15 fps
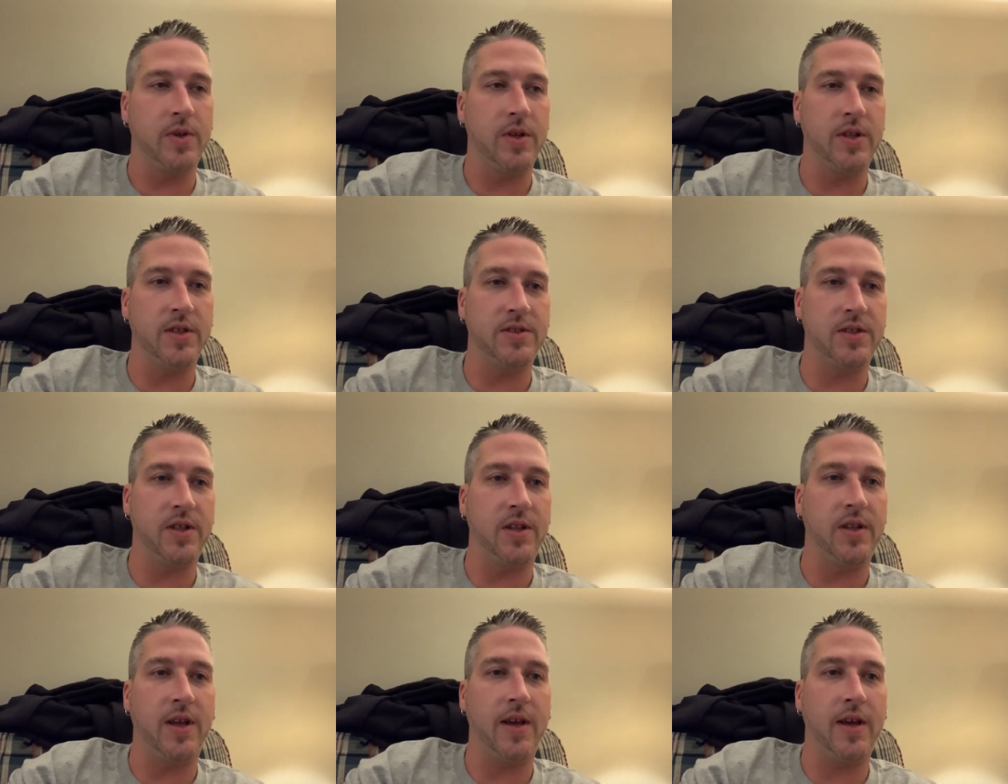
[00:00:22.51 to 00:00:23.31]
This is the
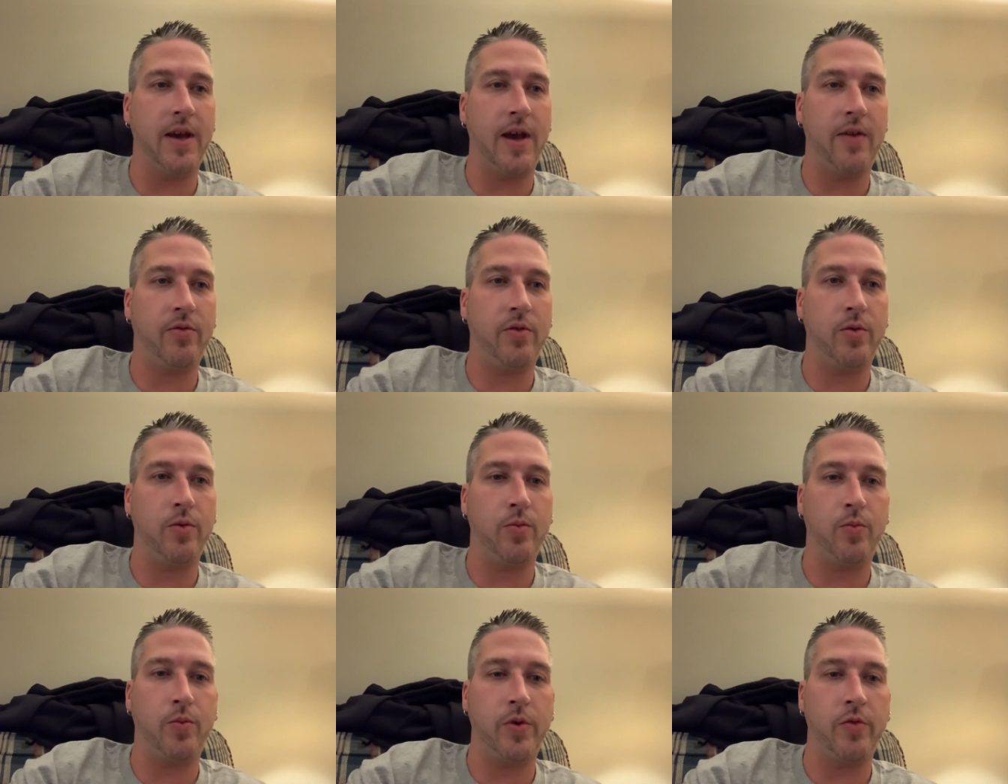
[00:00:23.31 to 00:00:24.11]
day after
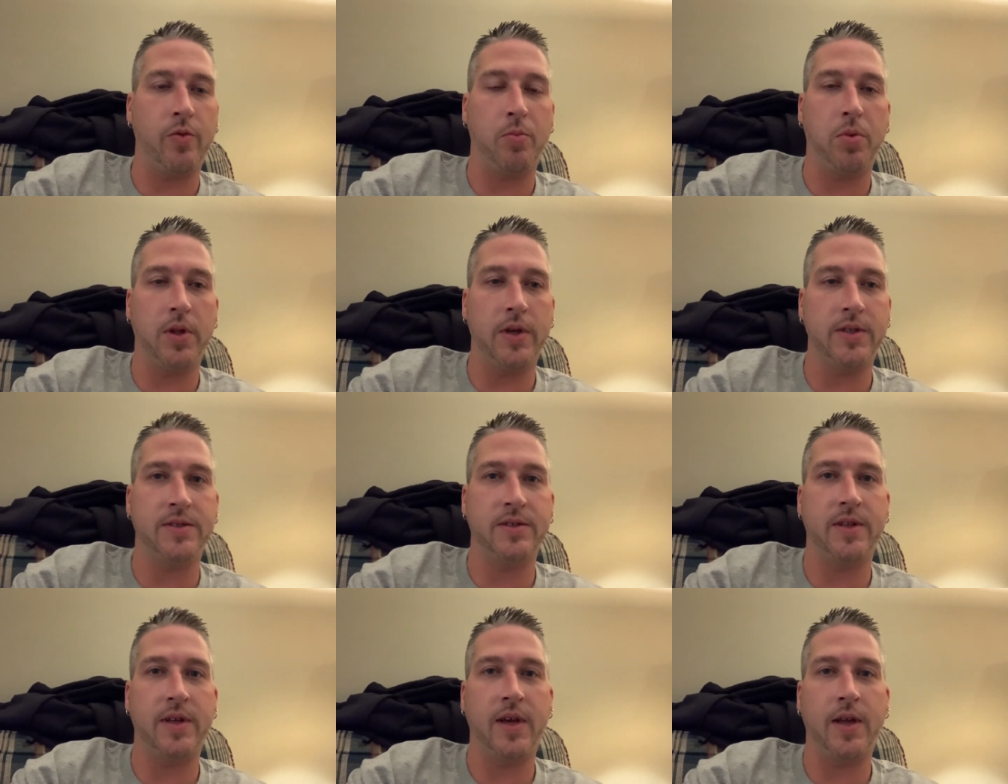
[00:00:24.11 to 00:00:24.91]
we
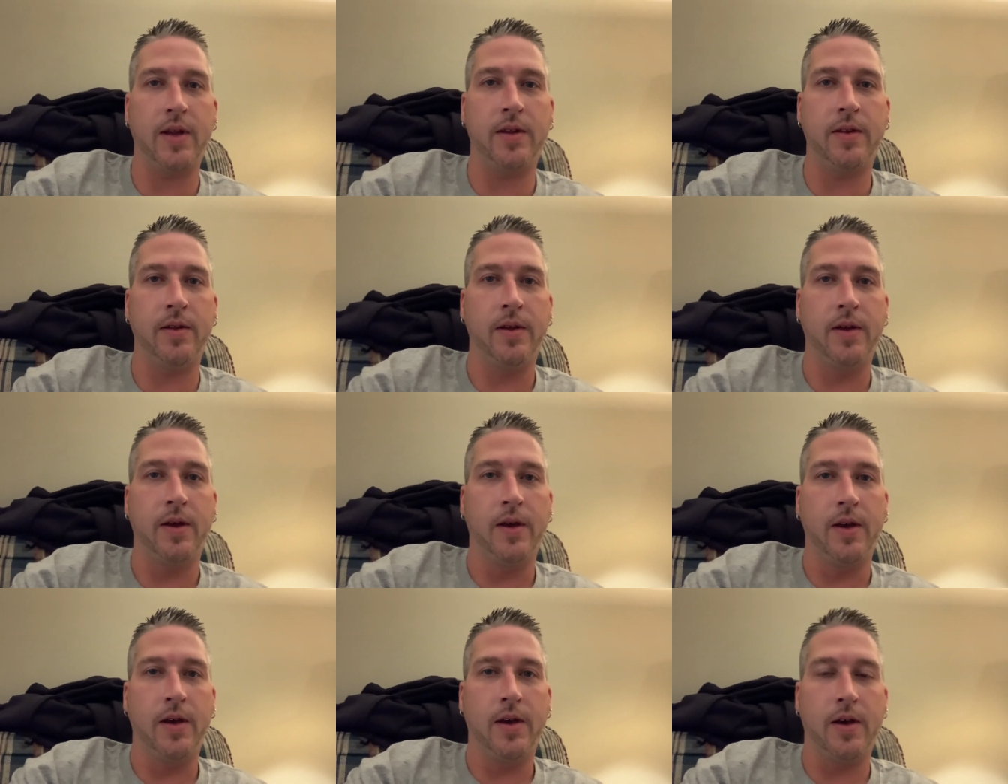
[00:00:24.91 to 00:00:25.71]
replaced the head
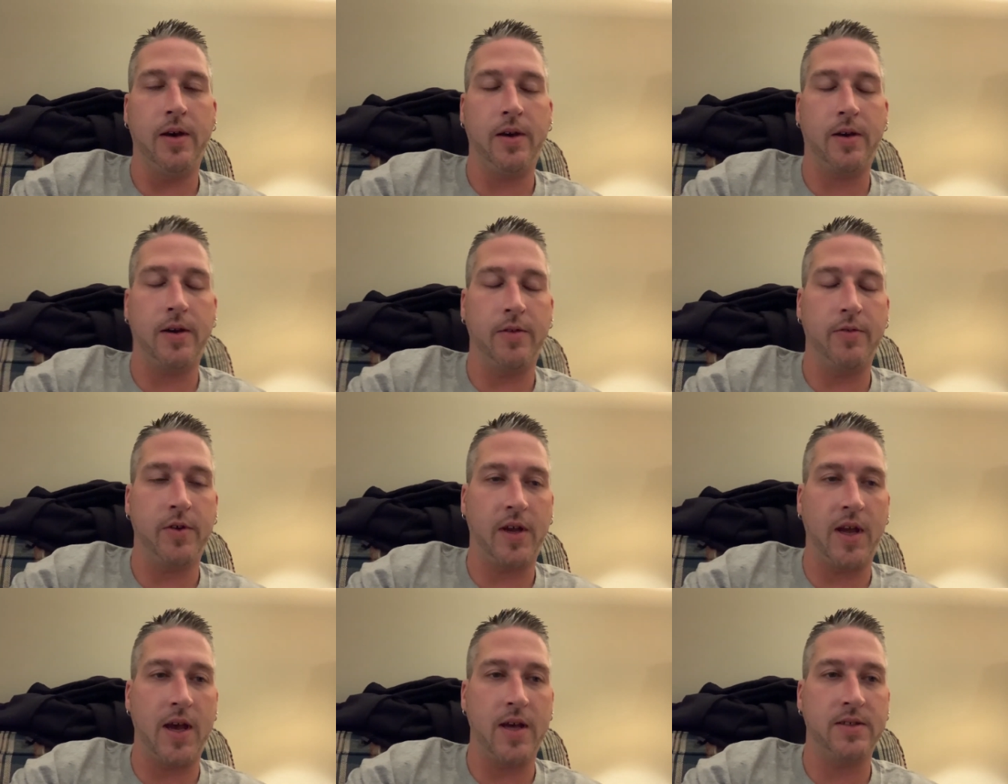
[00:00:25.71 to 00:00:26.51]
uh, cover
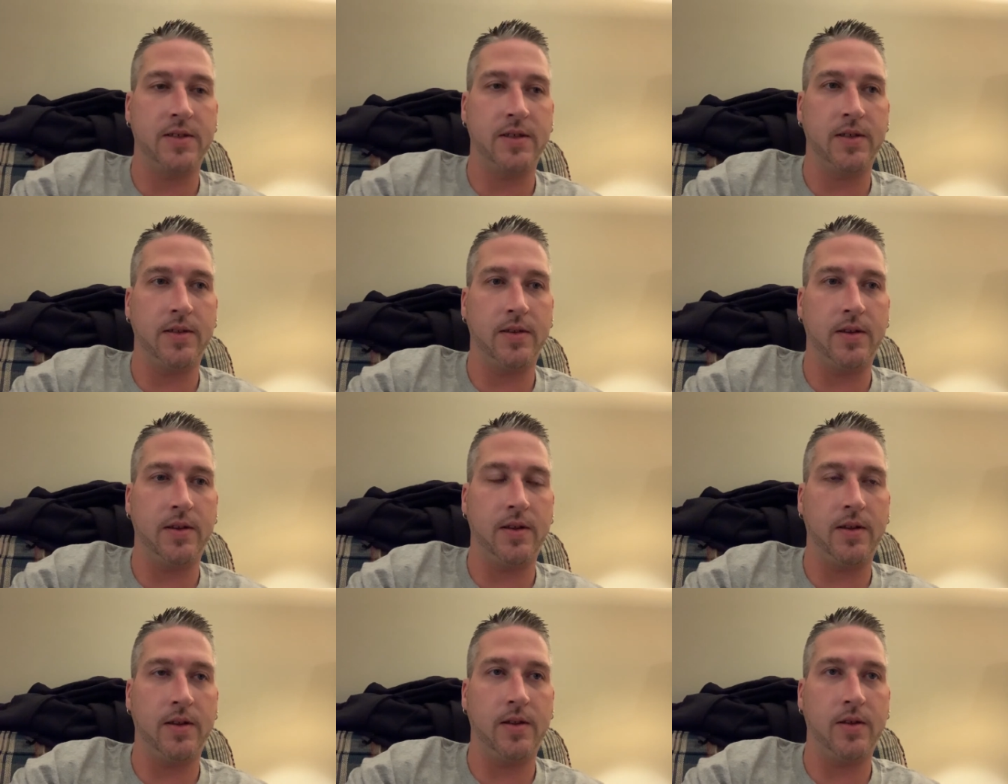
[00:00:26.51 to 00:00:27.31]
gasket
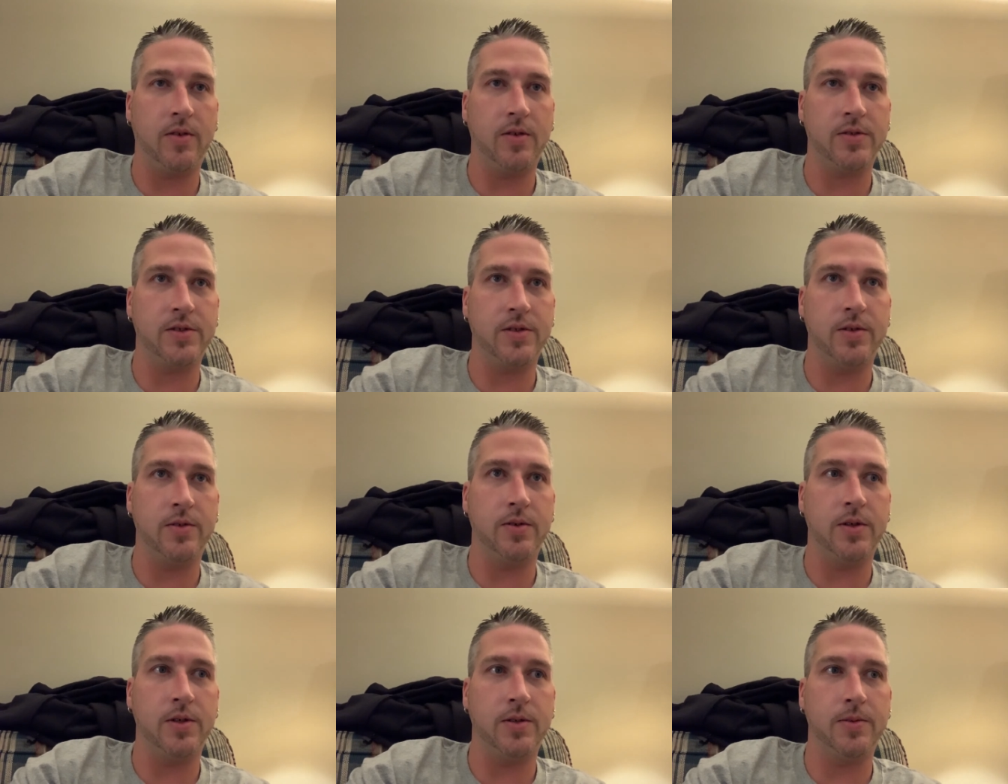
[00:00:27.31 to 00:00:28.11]
and also
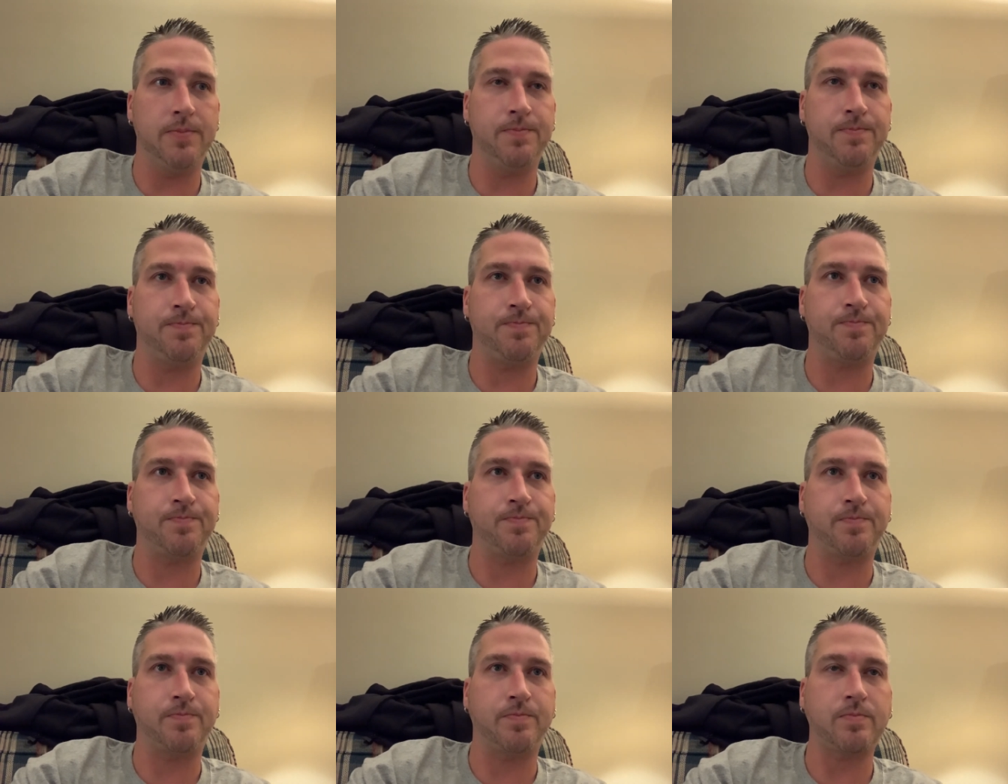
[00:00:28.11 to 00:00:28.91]
um,
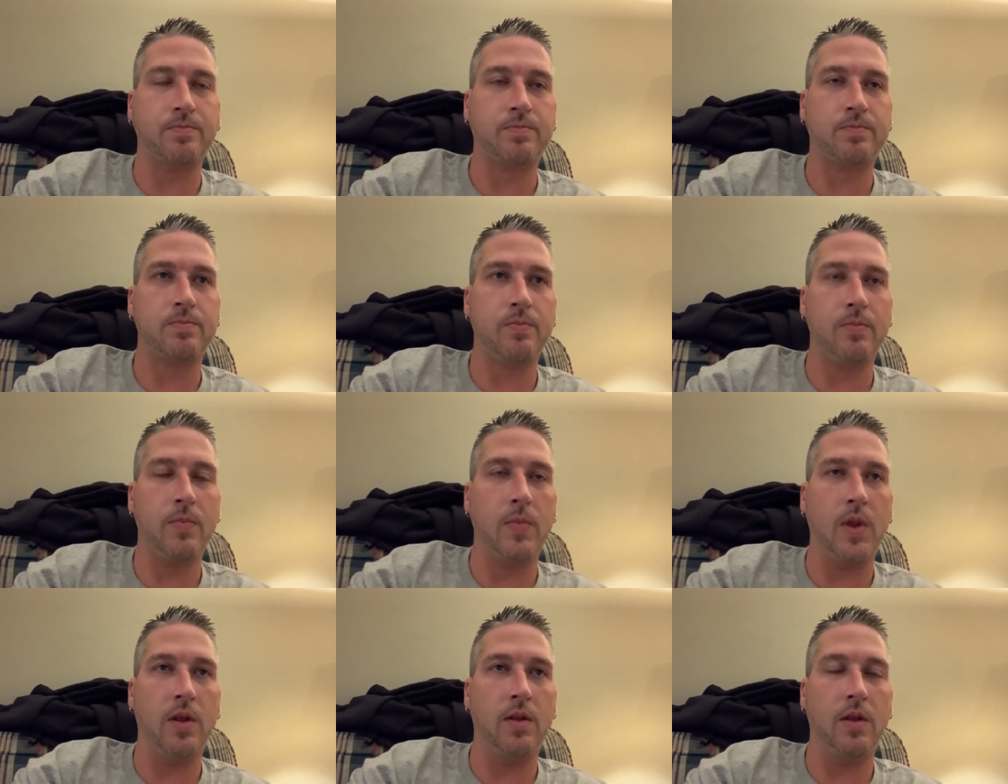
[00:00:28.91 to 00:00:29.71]

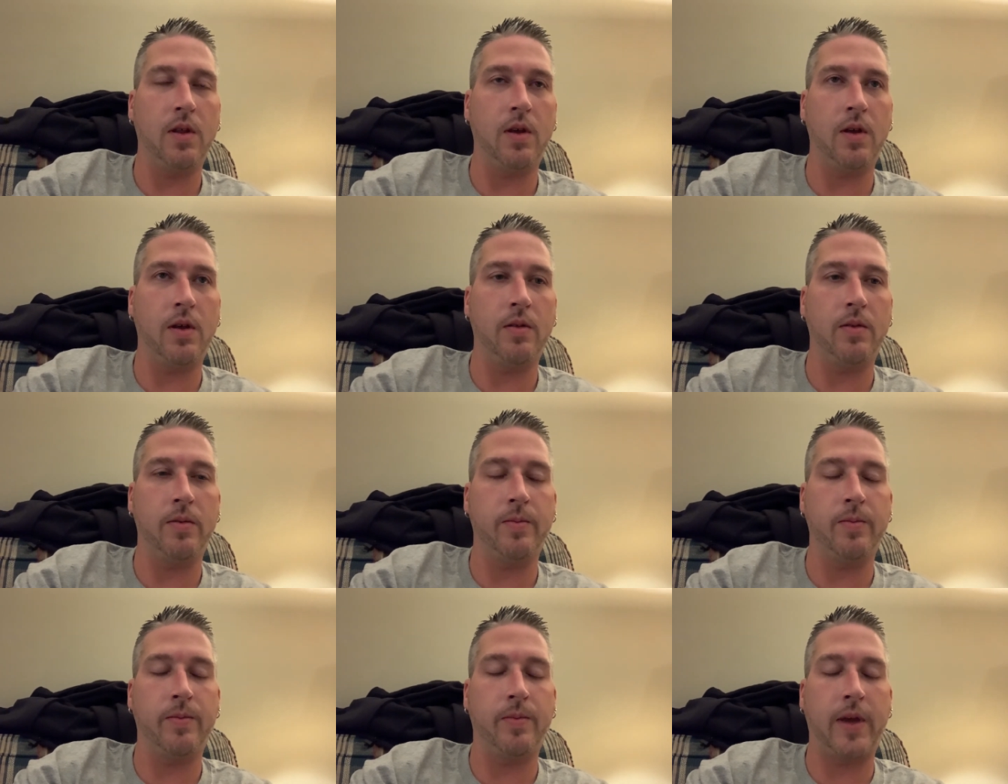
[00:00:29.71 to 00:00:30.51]
the
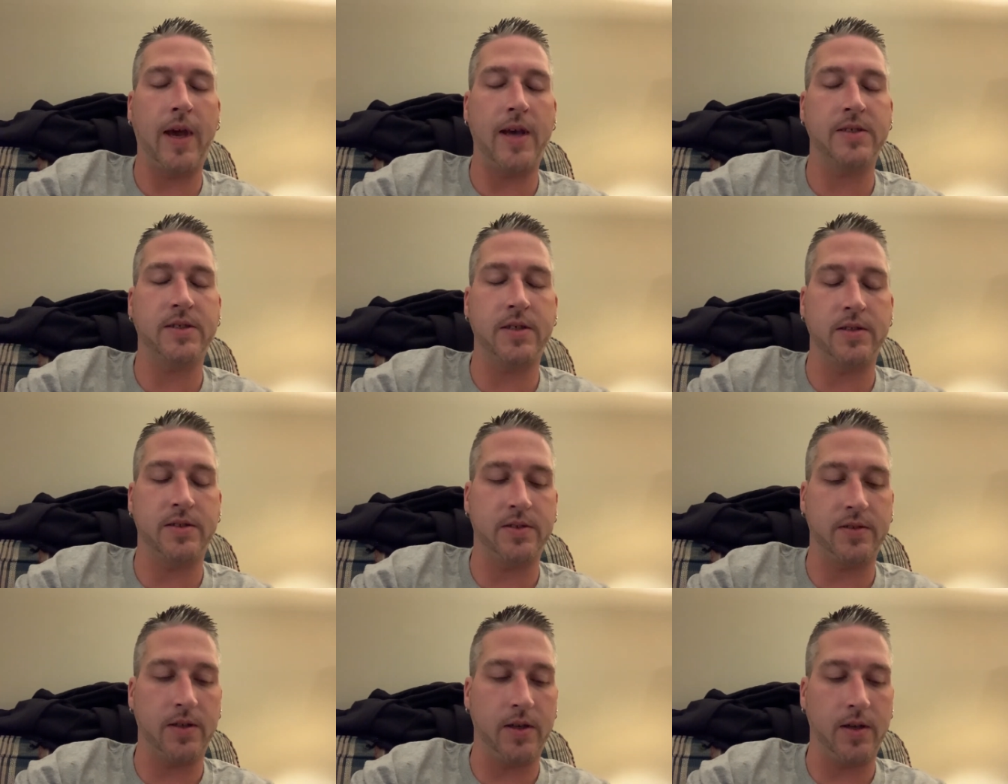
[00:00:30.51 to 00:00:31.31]

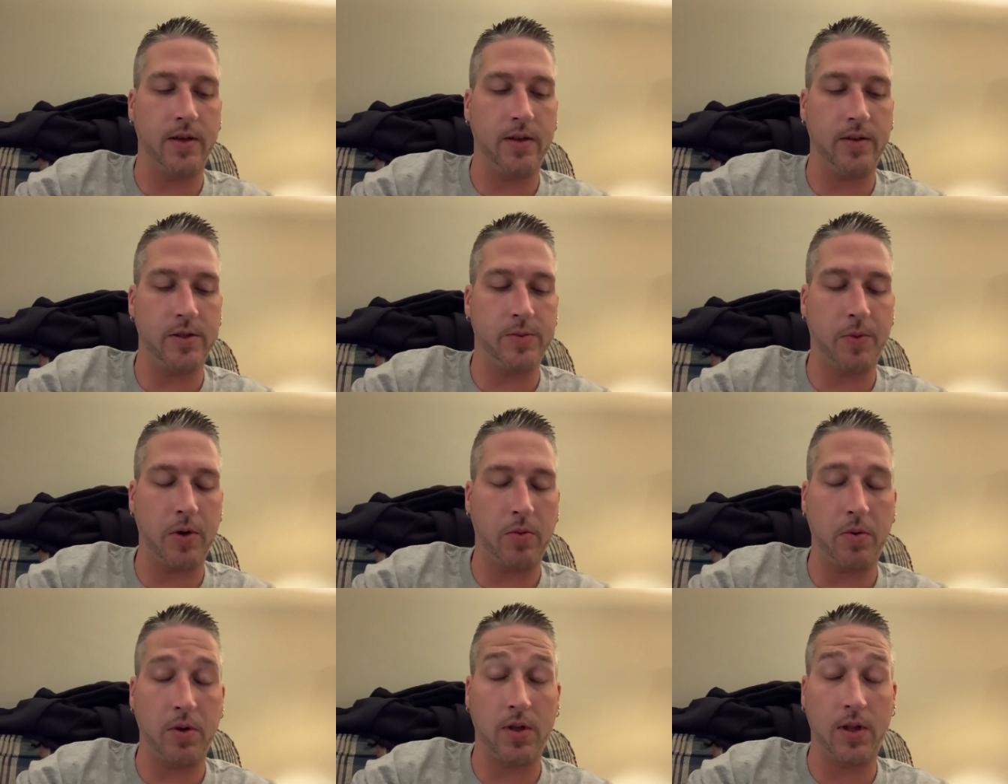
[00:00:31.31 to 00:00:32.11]
gaskets, uh, spark
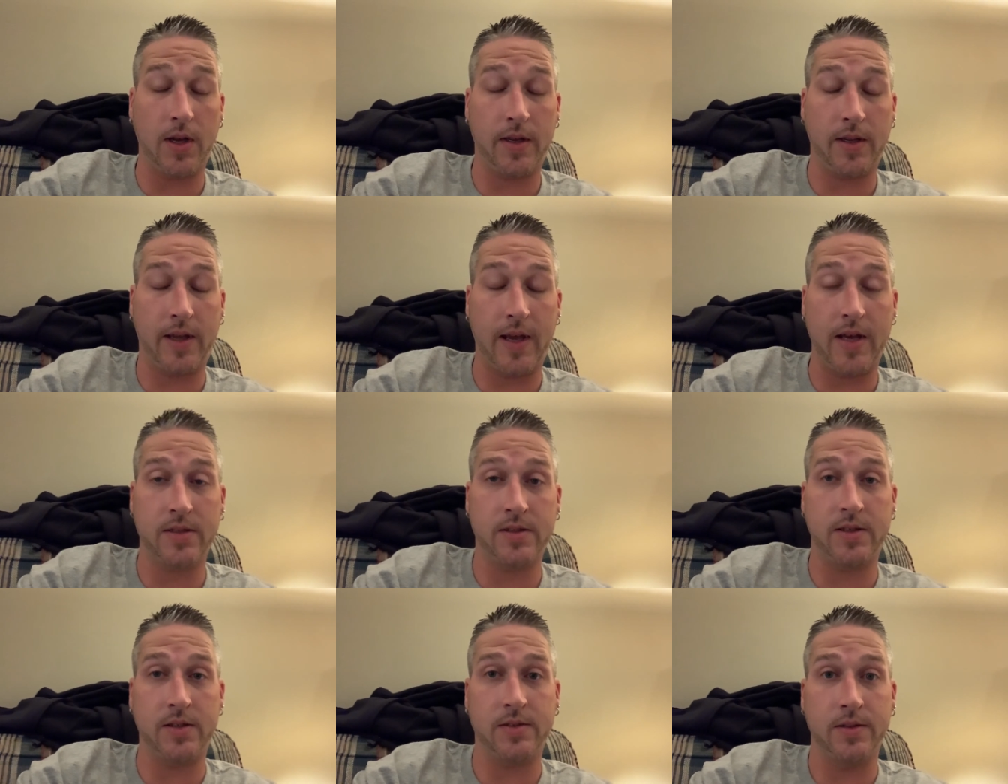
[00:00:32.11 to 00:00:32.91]
plug
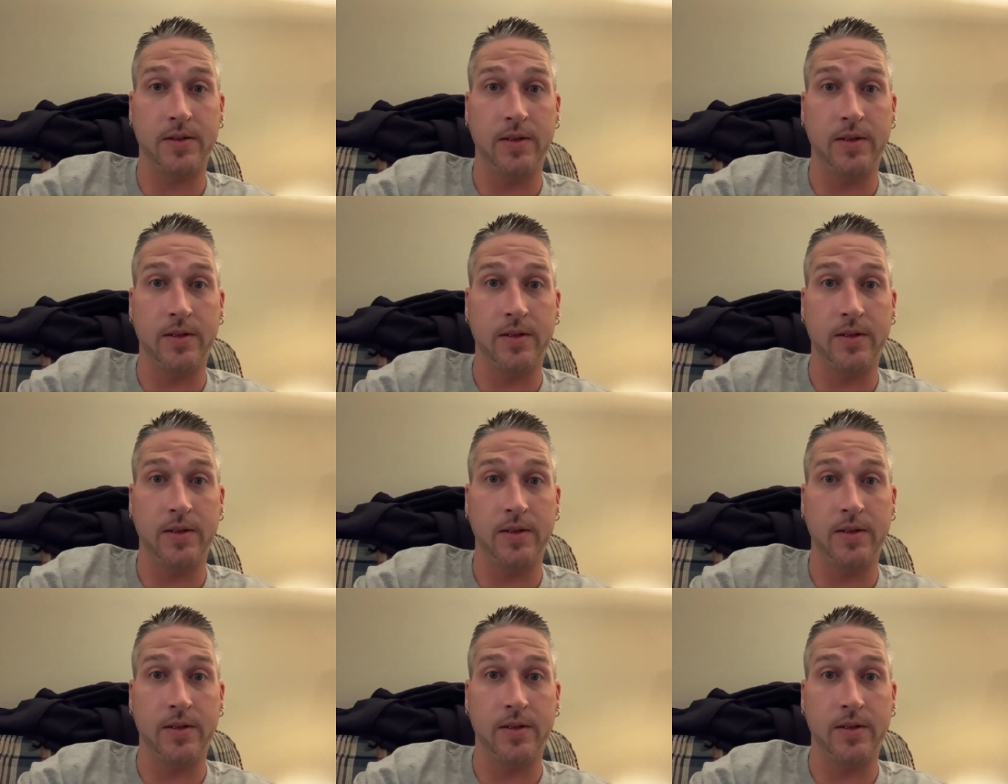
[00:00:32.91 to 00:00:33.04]
gaskets.